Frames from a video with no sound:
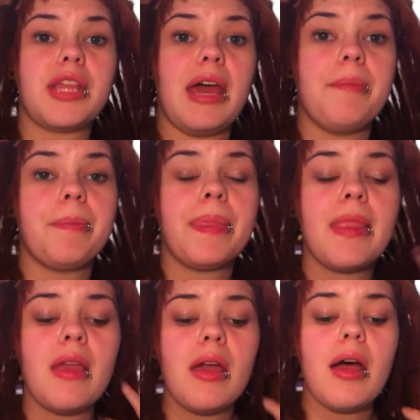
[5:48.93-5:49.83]
them.
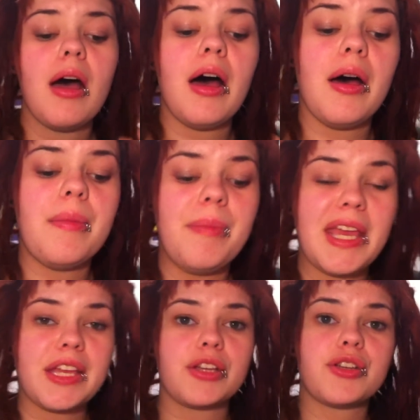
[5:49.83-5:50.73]

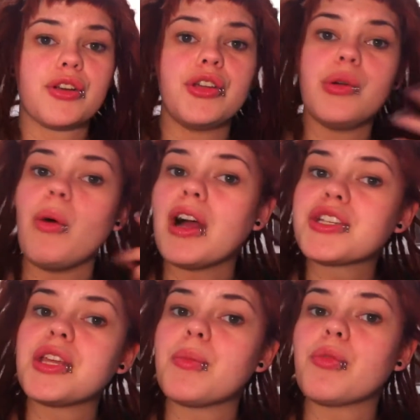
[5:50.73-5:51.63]
Making sure you
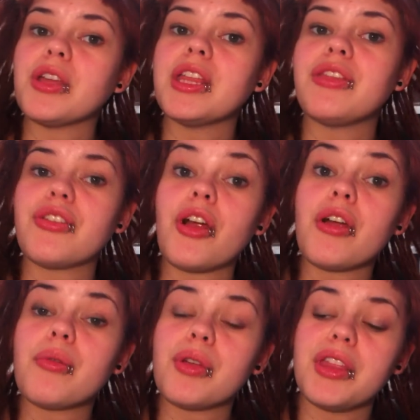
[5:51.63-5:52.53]
wash them really
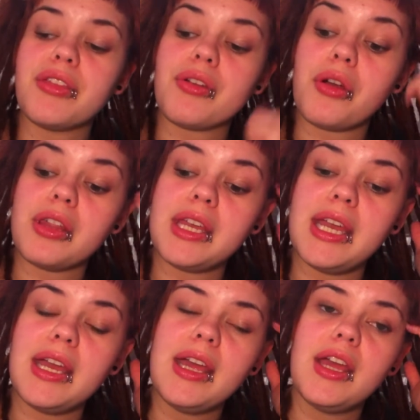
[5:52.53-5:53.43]

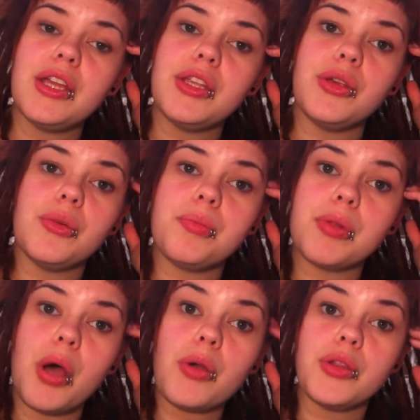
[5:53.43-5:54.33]
thoroughly.
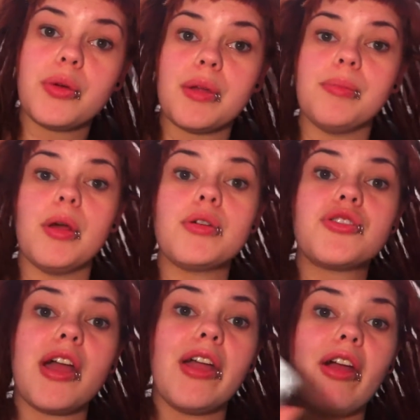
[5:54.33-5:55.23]
You can blow
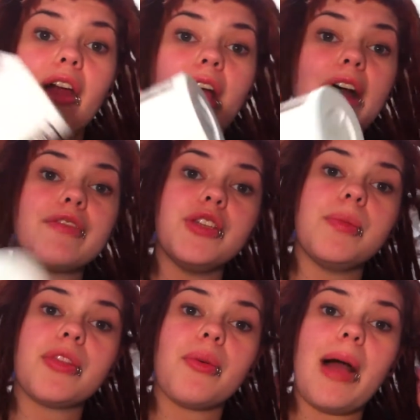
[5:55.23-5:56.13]
dry your hair after you
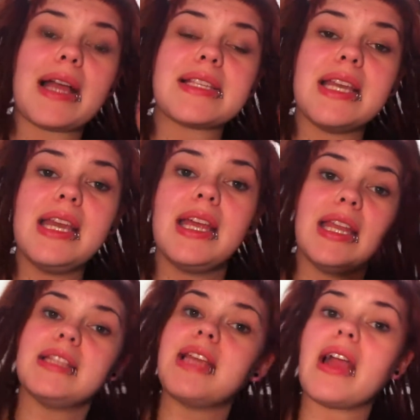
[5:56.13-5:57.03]
put the wax
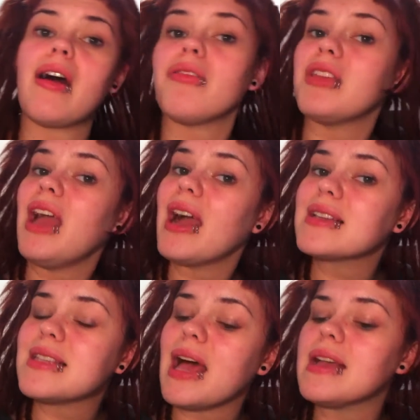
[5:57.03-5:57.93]
in and take off the
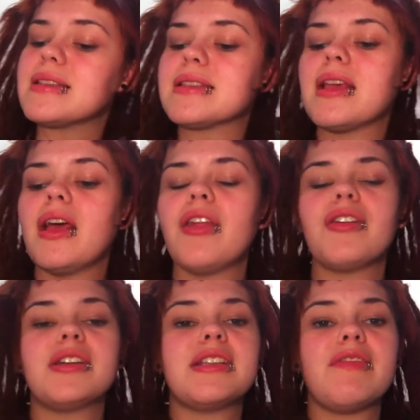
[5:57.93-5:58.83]
excess.
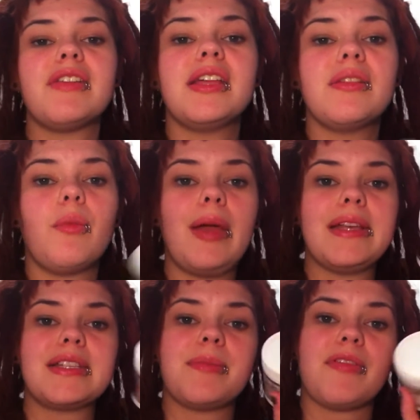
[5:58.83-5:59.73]
There are definite
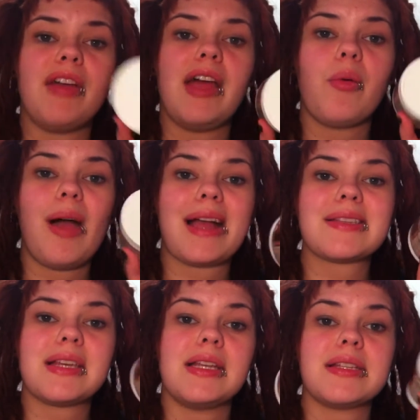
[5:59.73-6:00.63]
ways to prevent
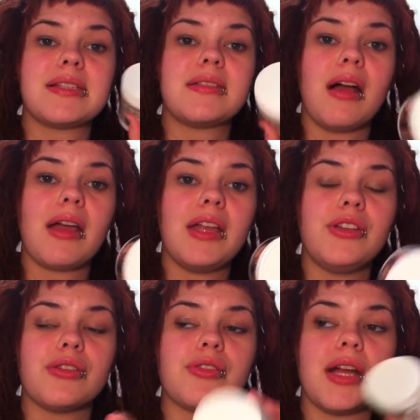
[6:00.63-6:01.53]
wax getting stuck
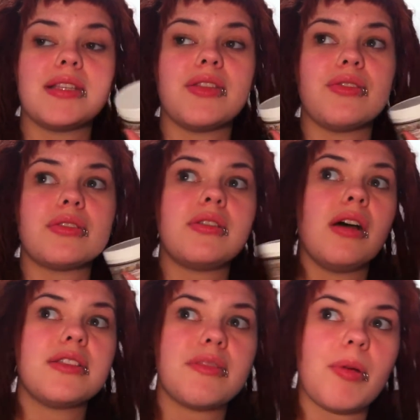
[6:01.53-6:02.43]
in your dreads, and there's
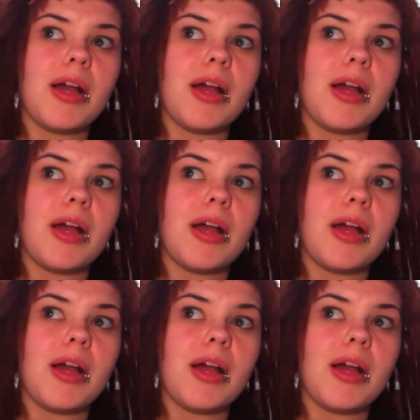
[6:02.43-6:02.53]
tons of